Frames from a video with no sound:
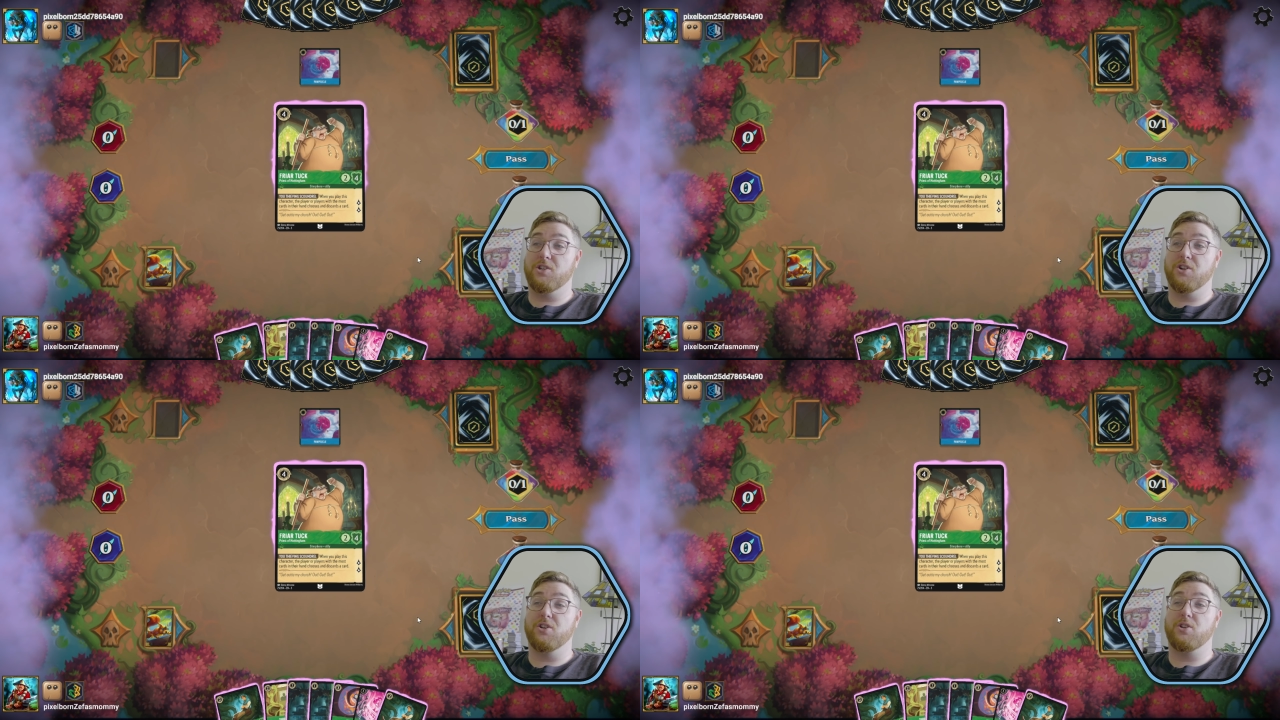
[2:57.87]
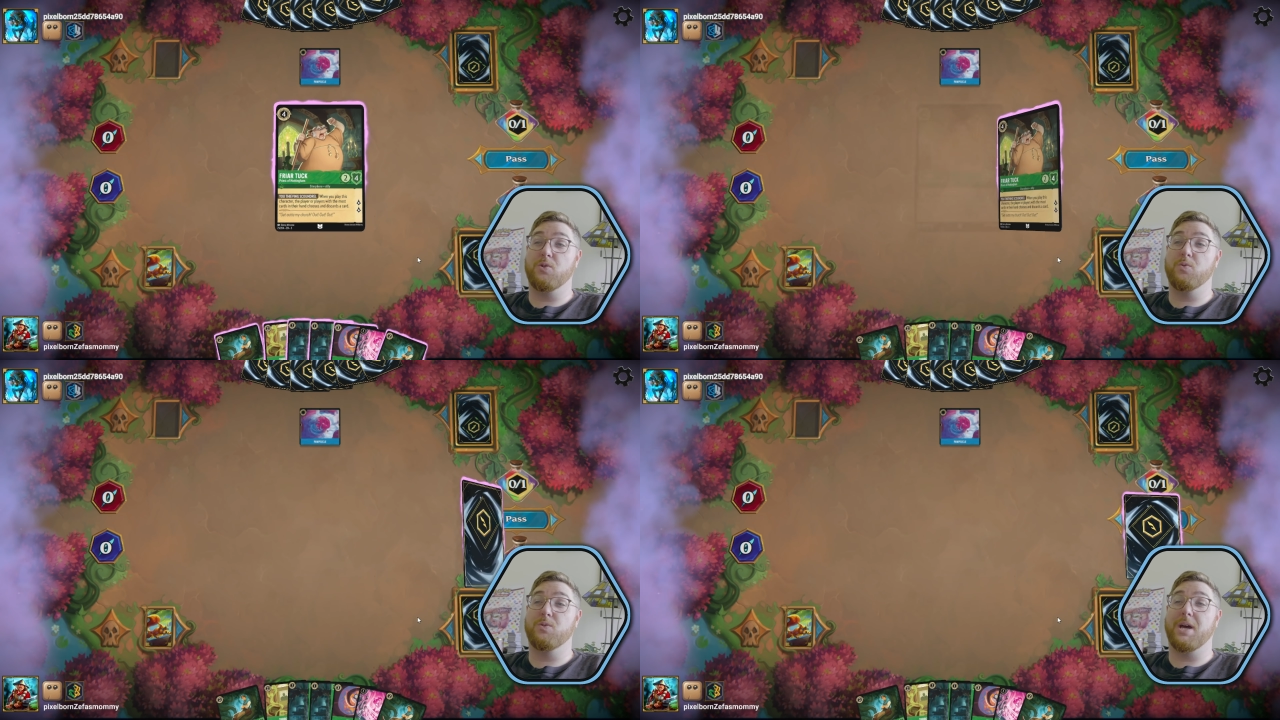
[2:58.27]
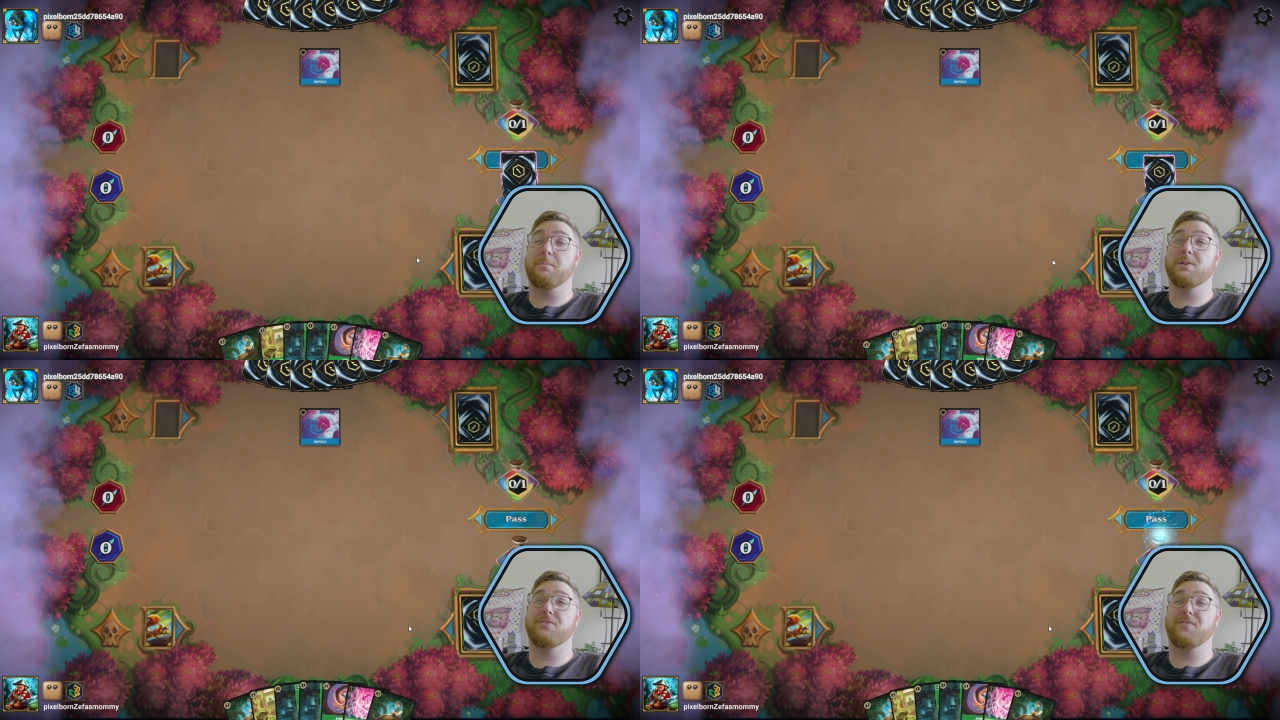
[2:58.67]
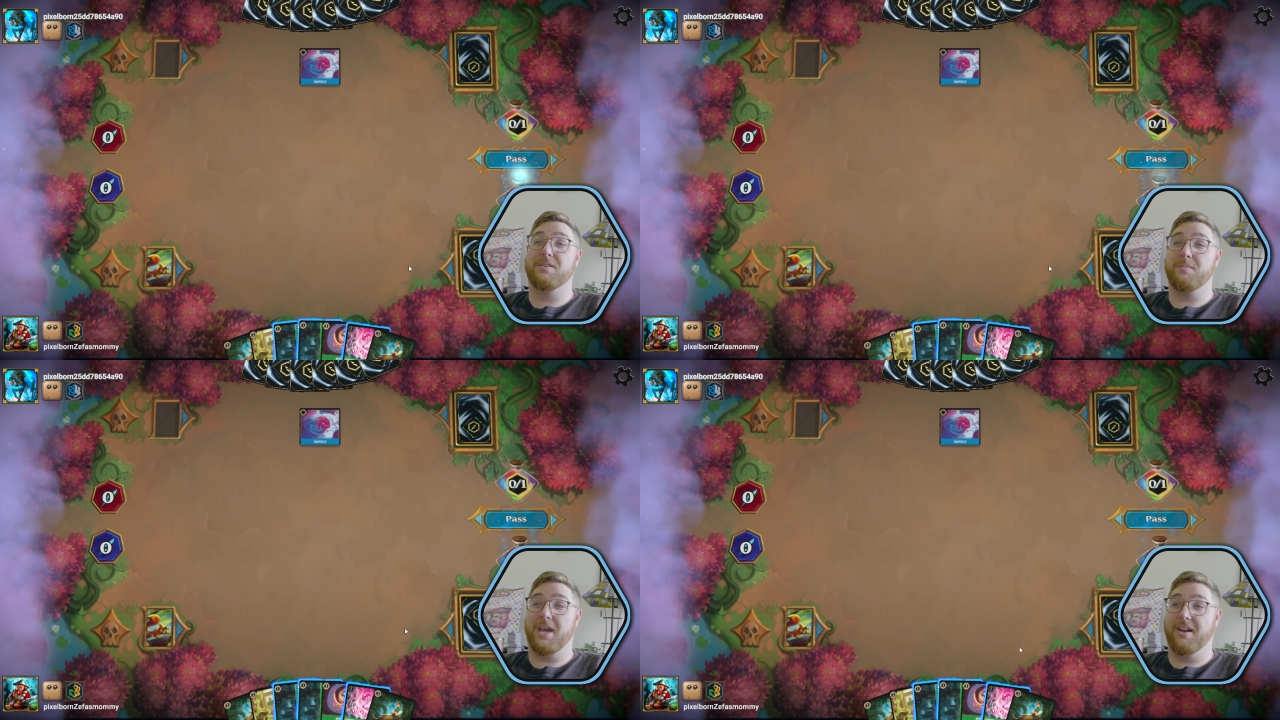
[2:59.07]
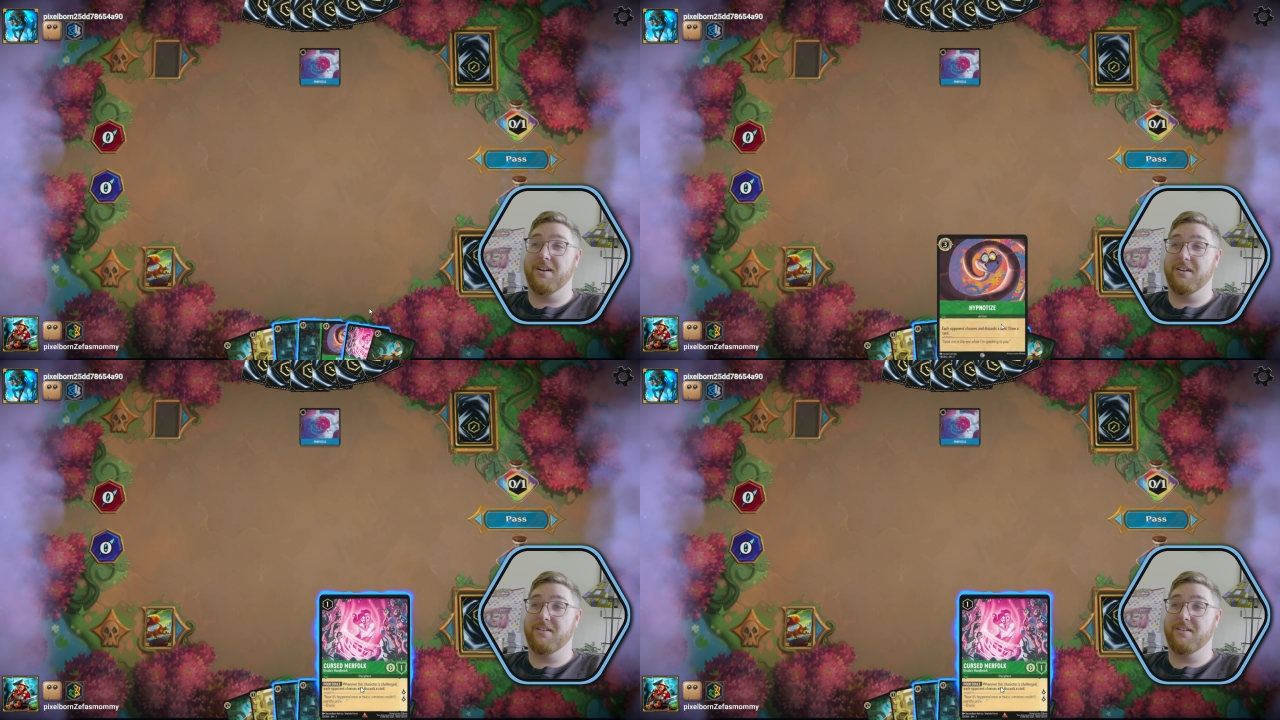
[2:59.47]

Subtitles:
turn 2 double DeVille Manor.